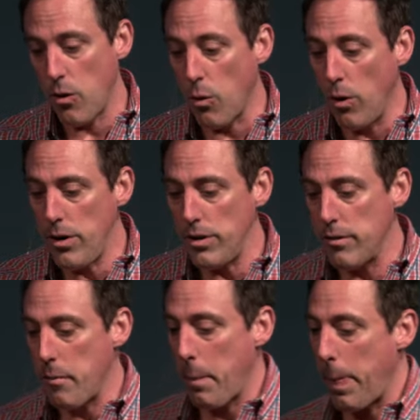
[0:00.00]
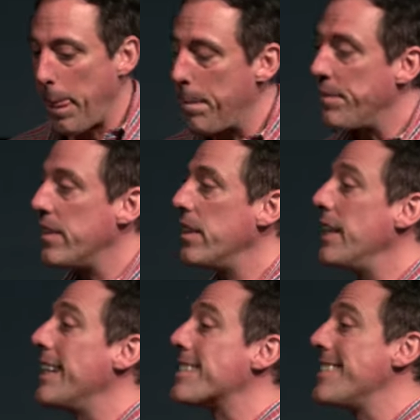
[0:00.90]
Or
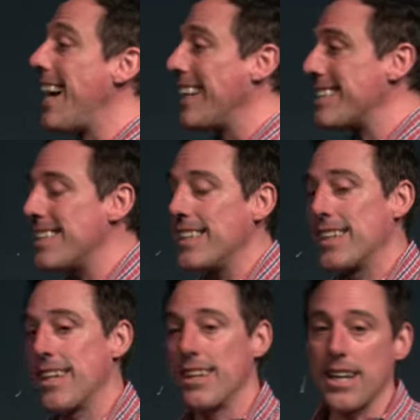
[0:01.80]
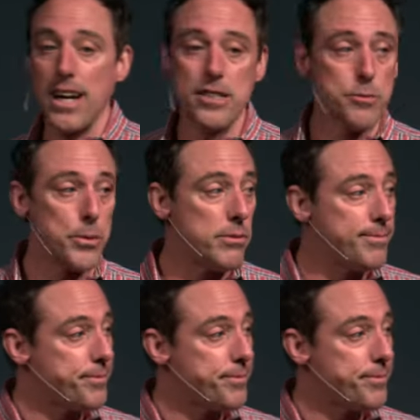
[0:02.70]
it's not the gospel.